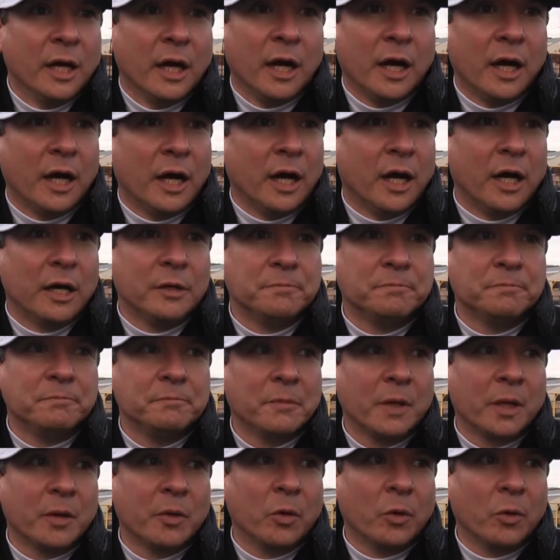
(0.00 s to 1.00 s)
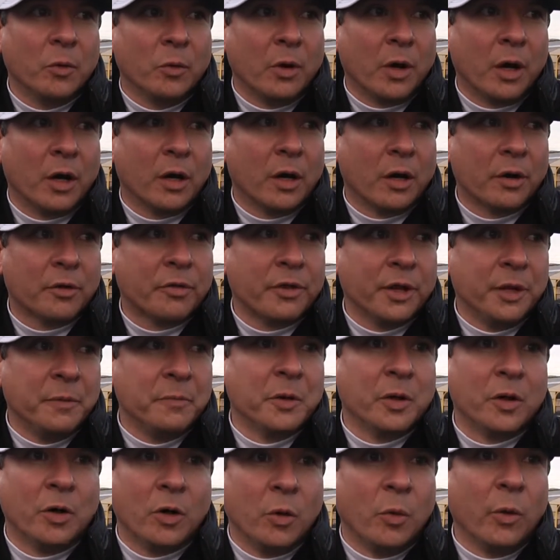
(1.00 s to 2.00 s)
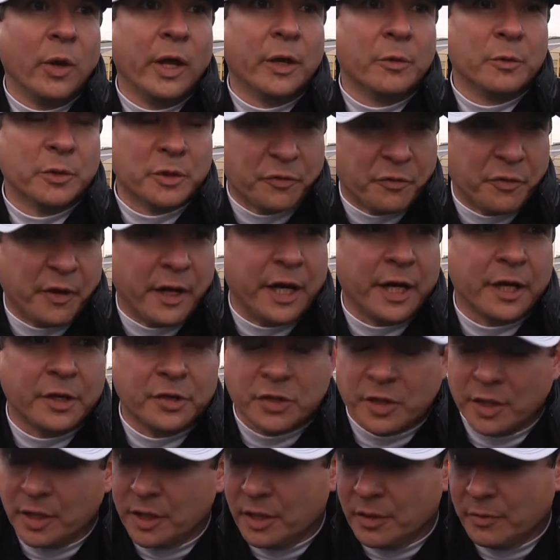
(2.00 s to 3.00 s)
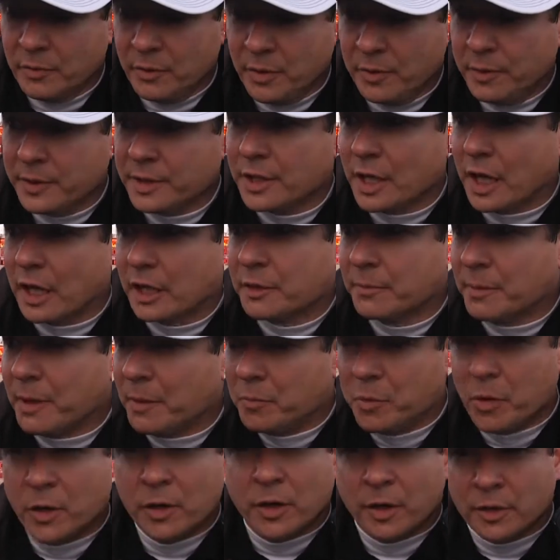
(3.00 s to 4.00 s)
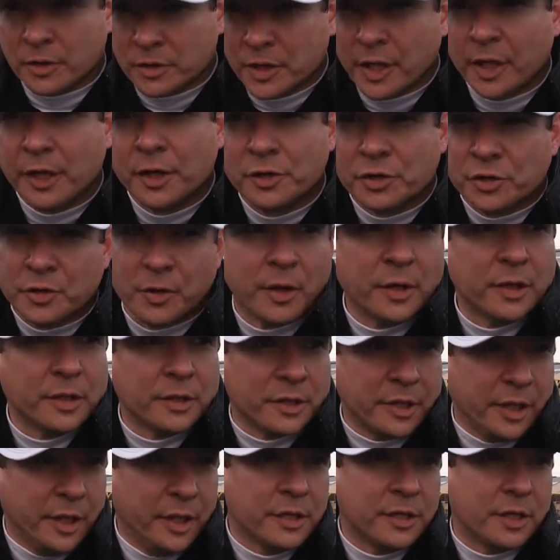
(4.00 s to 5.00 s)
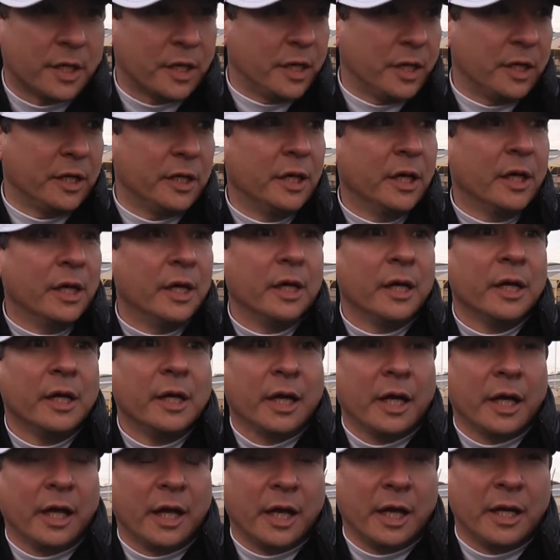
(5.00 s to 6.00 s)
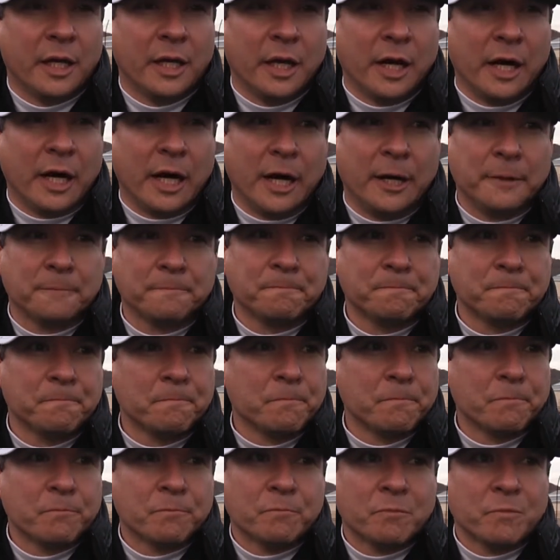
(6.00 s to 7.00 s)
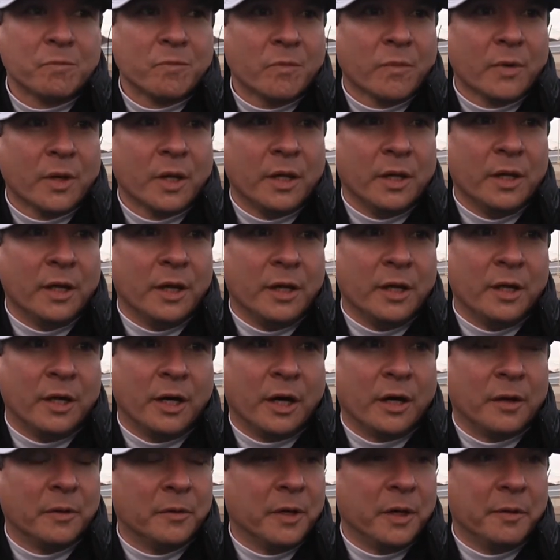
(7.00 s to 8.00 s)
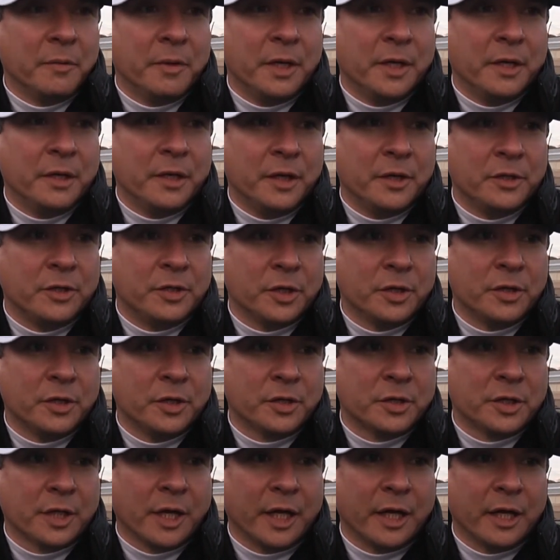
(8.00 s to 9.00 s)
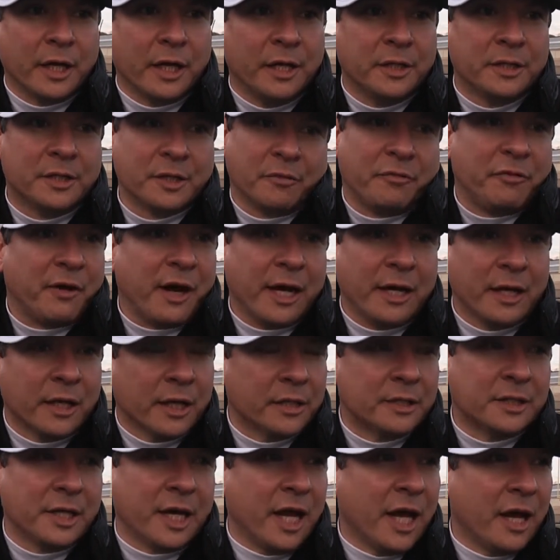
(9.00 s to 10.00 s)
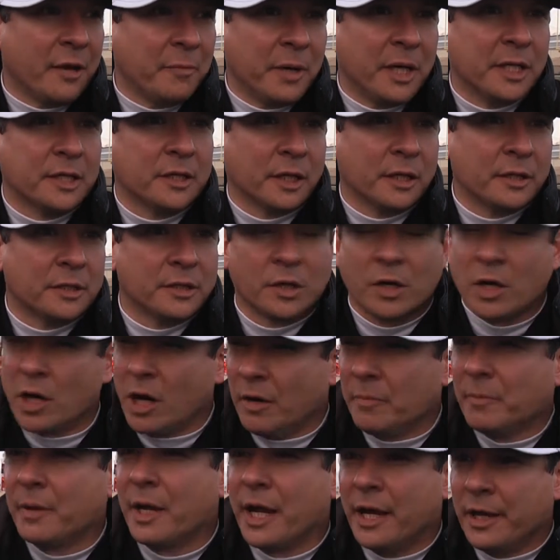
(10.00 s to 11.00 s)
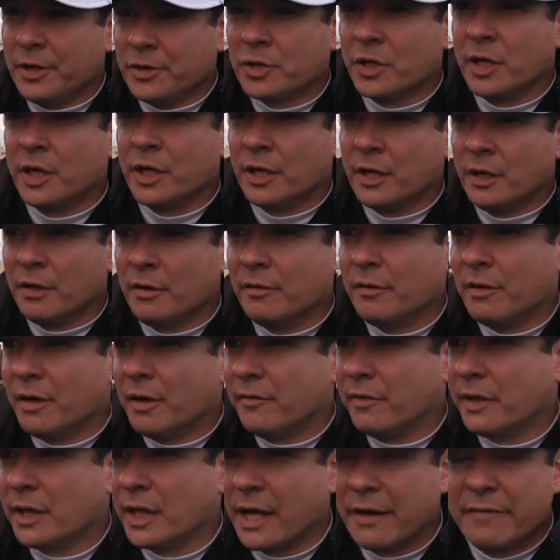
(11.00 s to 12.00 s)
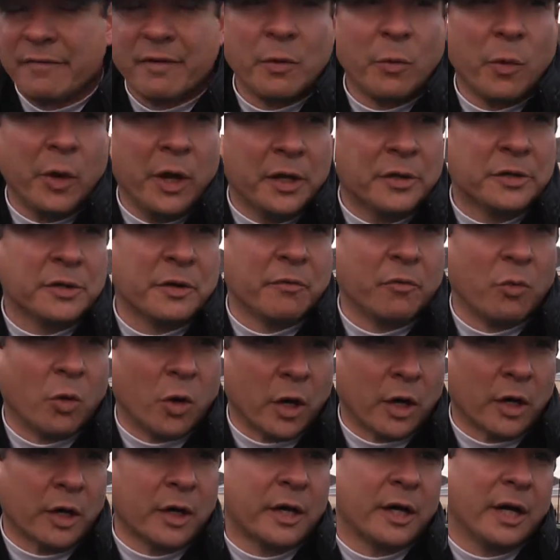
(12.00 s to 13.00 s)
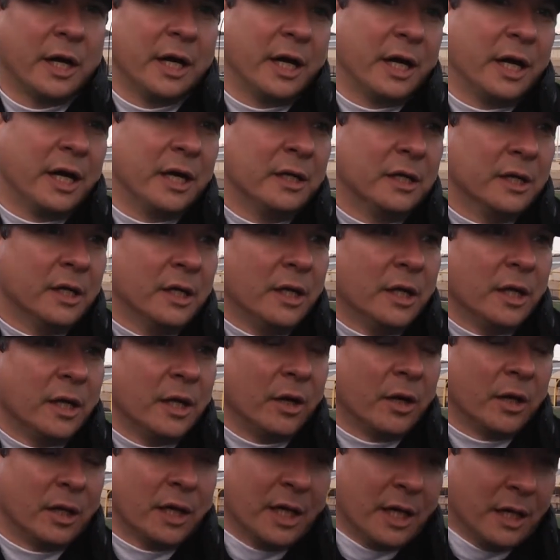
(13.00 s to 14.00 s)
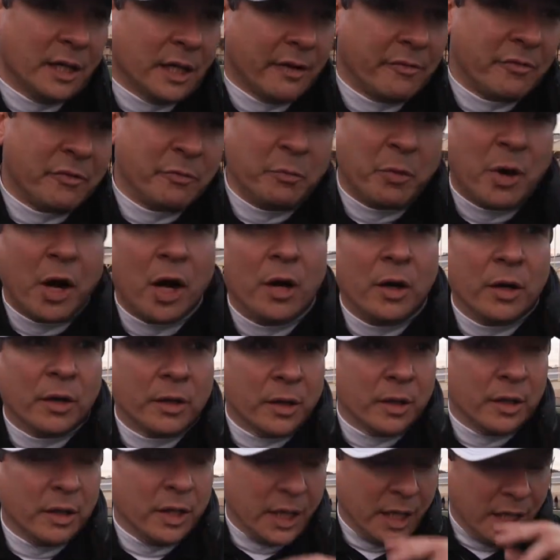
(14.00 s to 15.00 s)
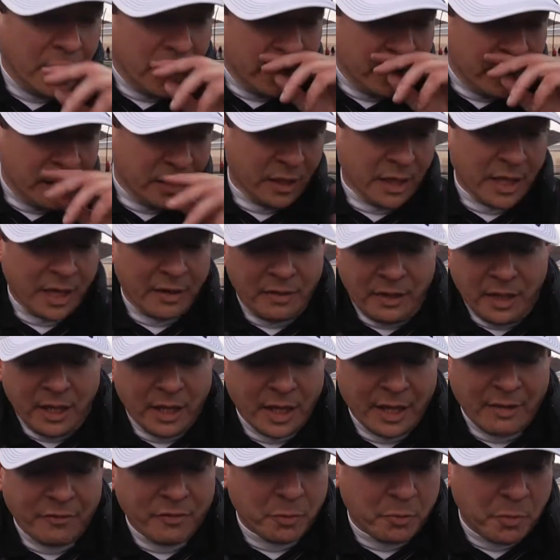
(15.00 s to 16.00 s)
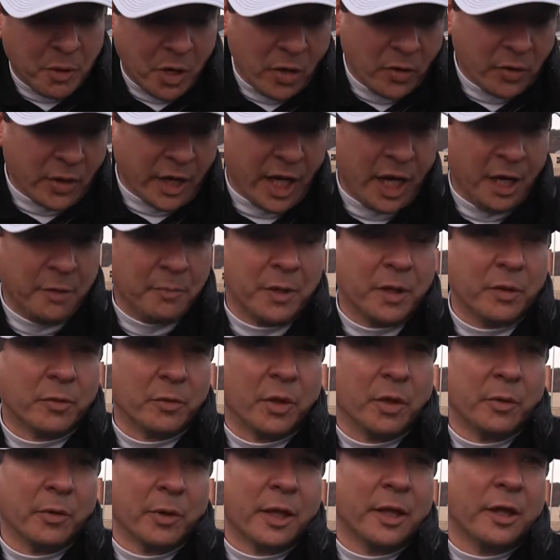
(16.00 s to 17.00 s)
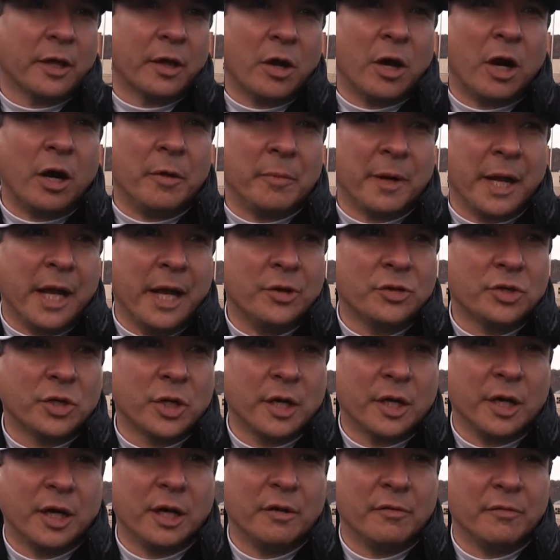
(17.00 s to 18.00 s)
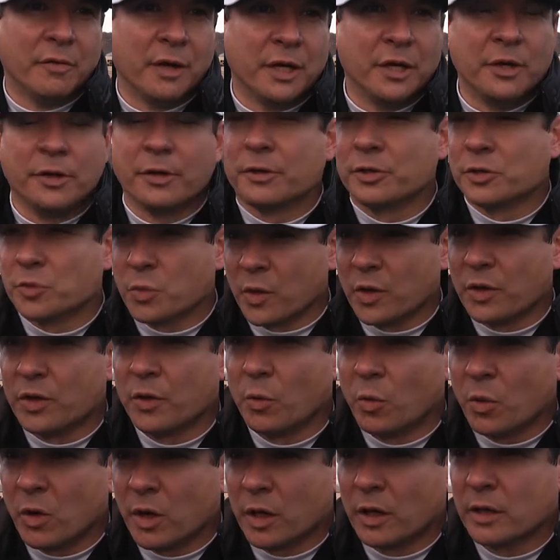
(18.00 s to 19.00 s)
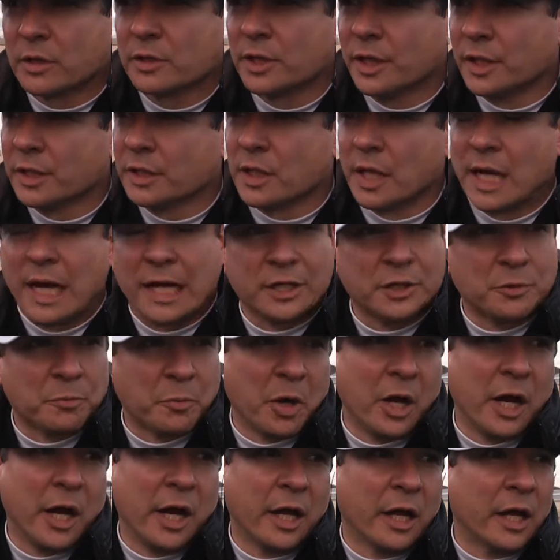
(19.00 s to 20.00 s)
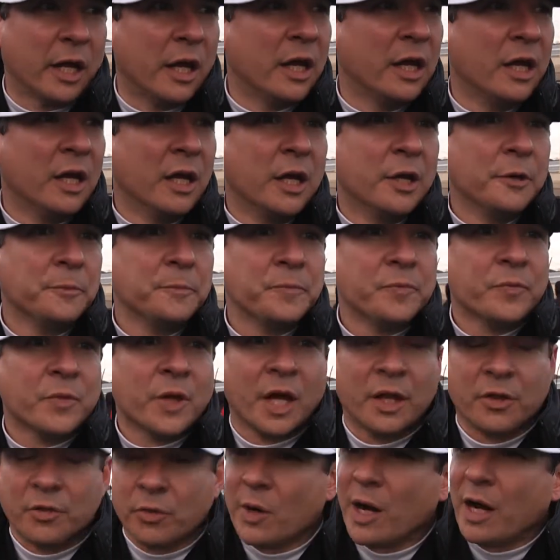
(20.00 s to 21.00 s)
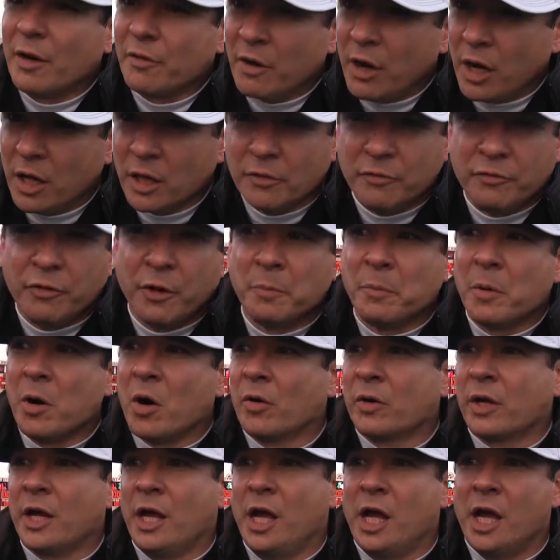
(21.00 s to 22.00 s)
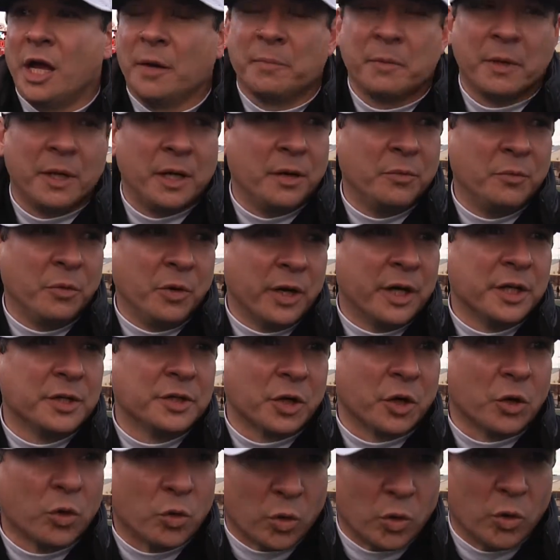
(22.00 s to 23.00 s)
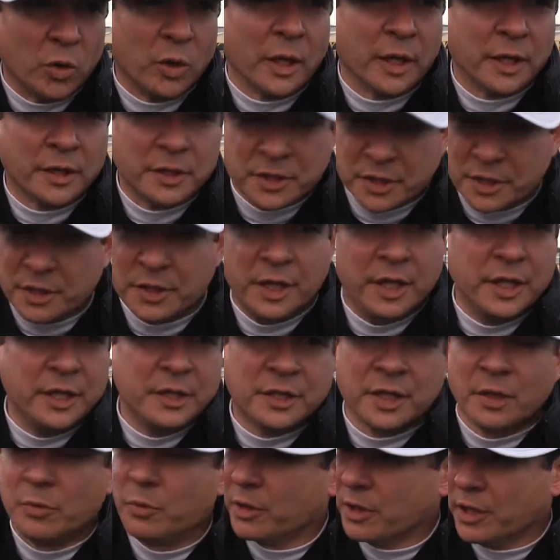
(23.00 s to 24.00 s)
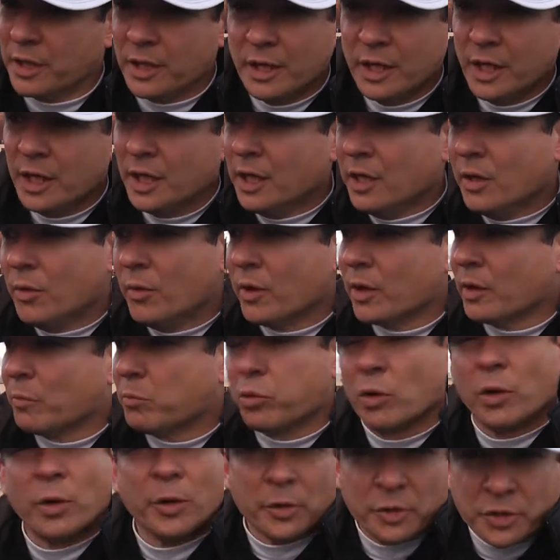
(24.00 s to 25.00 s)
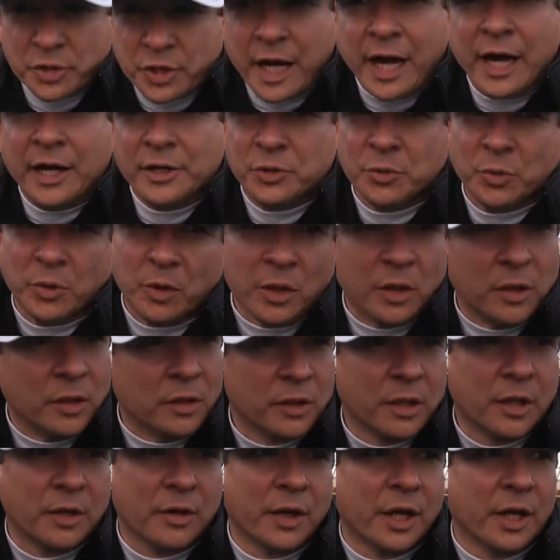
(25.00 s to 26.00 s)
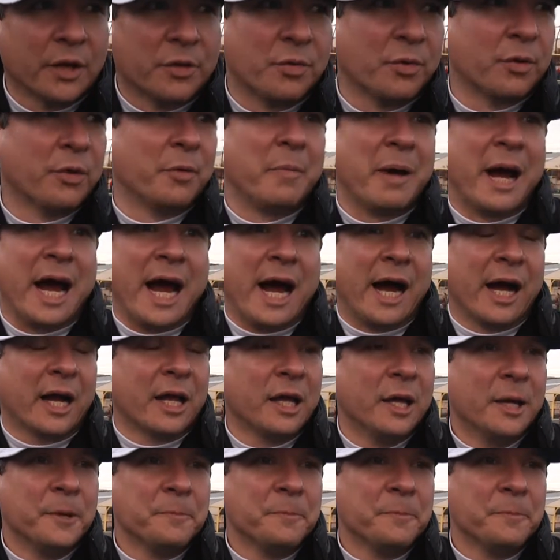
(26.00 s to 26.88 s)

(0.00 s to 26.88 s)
Um, you know, our, our, theme the whole week was finish, and, and we, we, talked about putting our signature on the season, and and uh, you, you know, I mean, it, just like it's a final exam. Basically, it's a culmination of, of 11 weeks of work. Uh, you know, 11 ball or uh, the 11th ball game, but really the culmination of a year's worth of work since last spring and and throughout all the football camp and, and what is a grueling season with a with a brutal schedule. You know, to get through the MAC,